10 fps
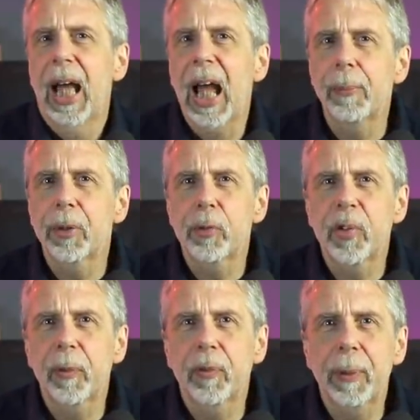How much
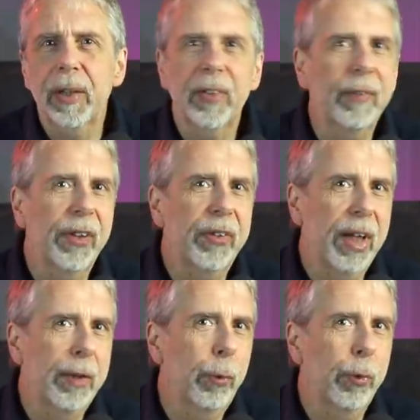responsibility these
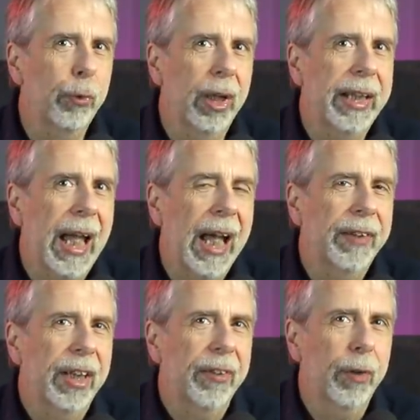generals really
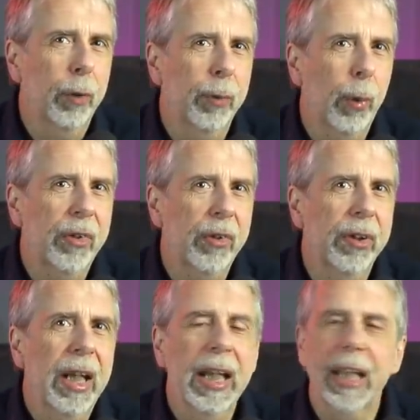had is an open
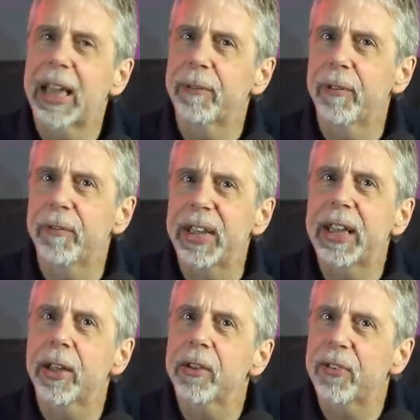question, given the
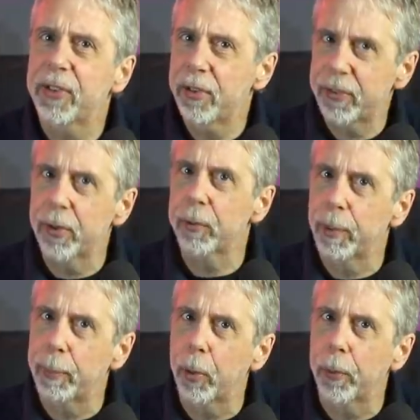consistent
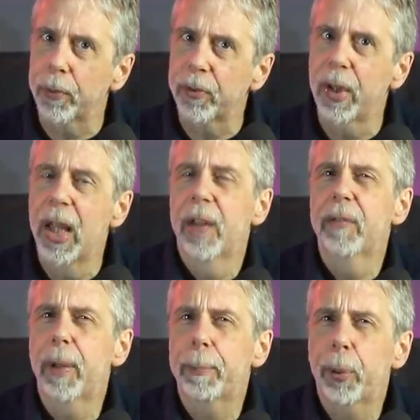reports
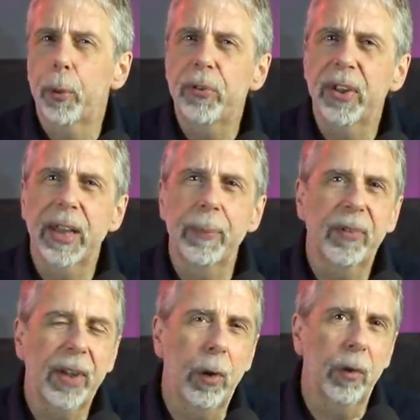that Putin
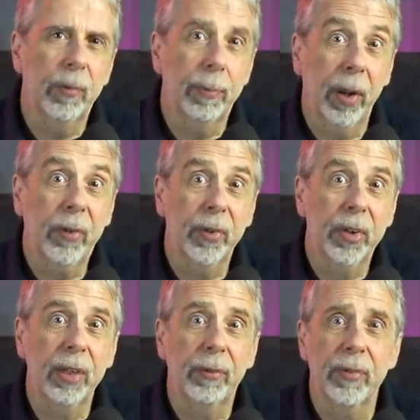himself, plus the
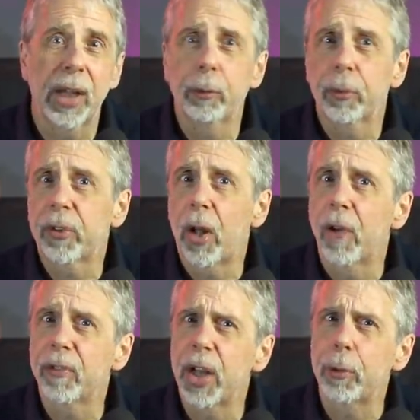Chief of General
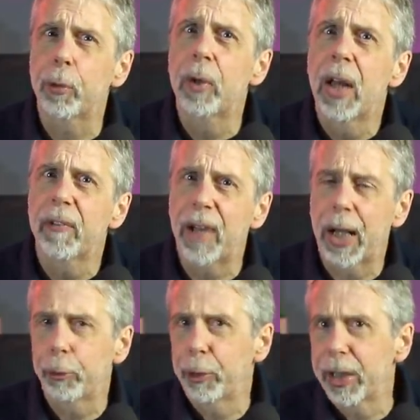Staff, General
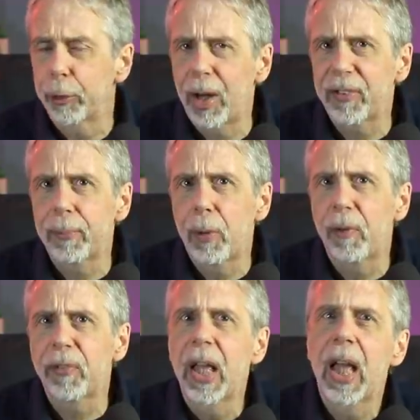Valery
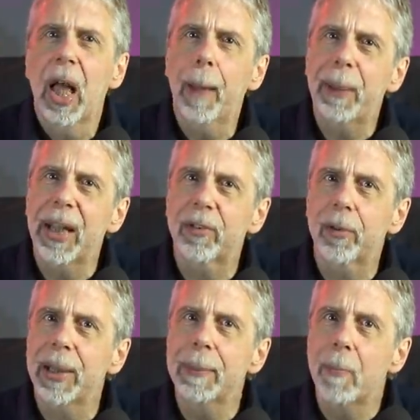Gerasimov, appear
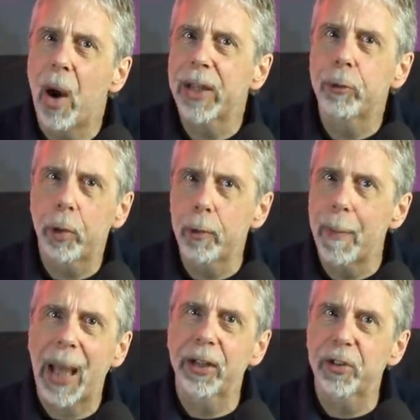to be
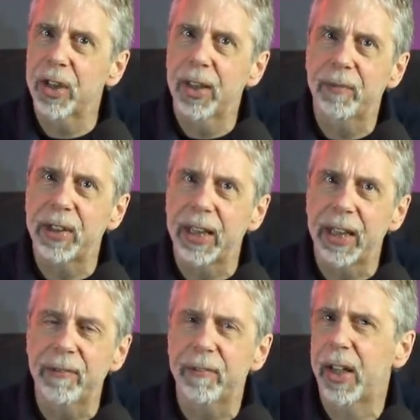micromanaging the
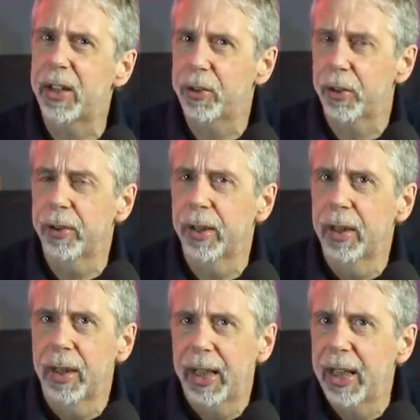invasion,
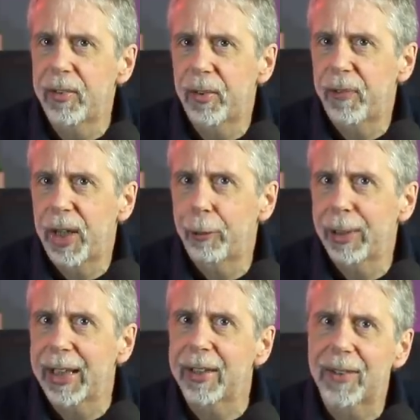
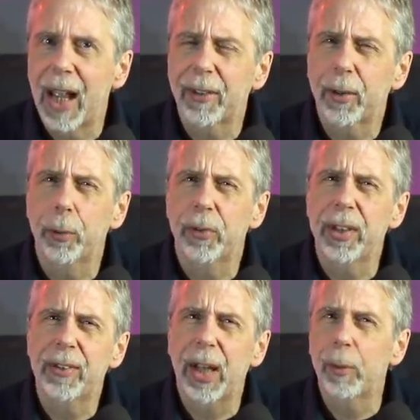interfering in tactical
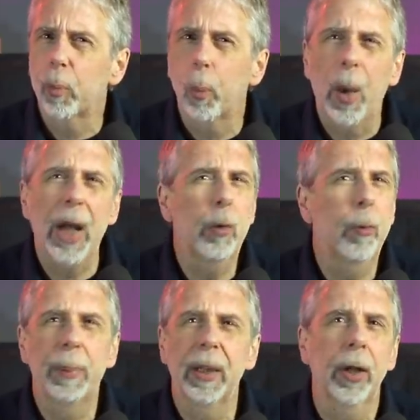details
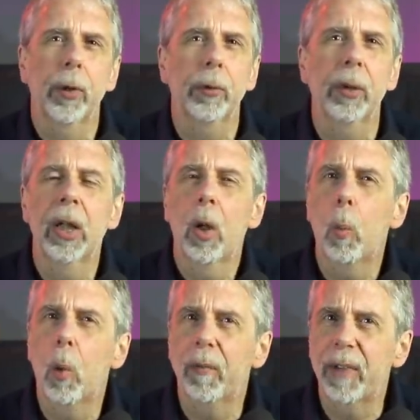well below
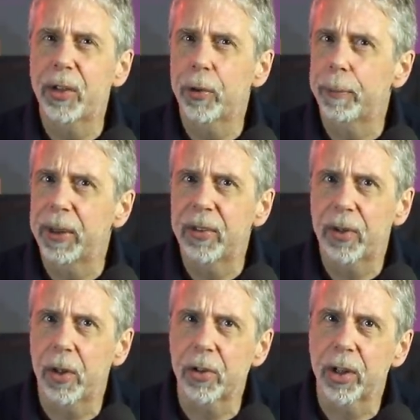what they should be
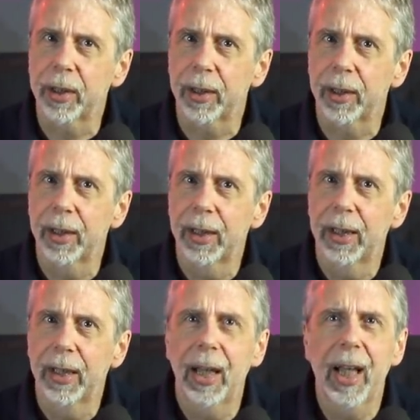touching.
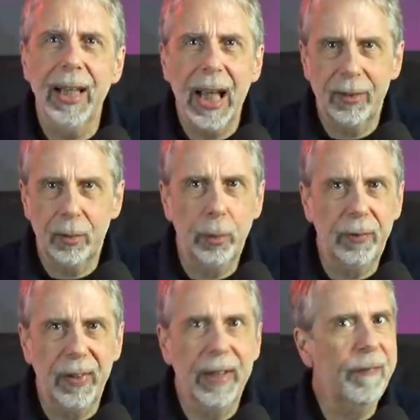And that sort
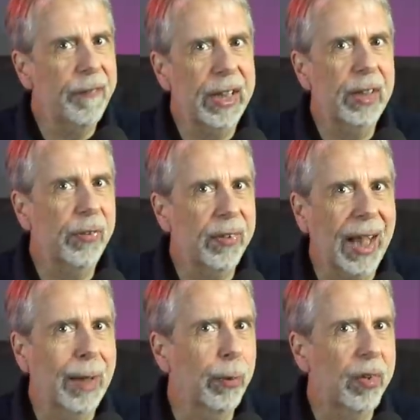of thing feeds the
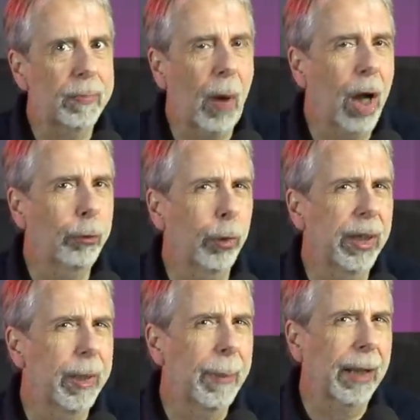downward spiral
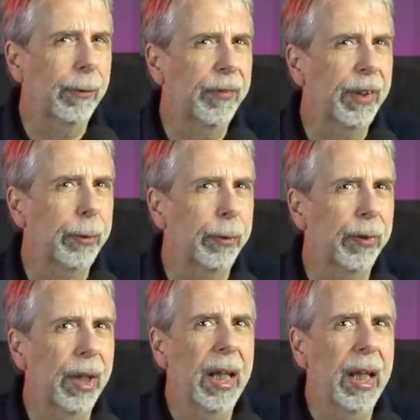in the battlefield,